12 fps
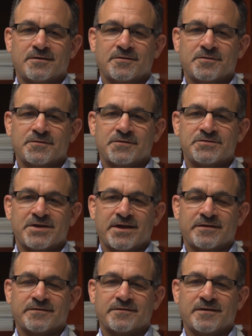there's a
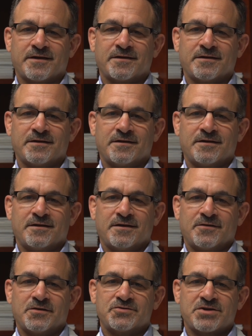chance that
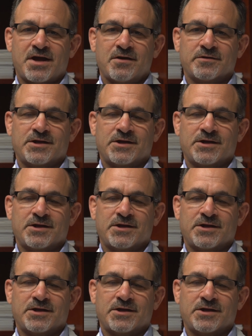the child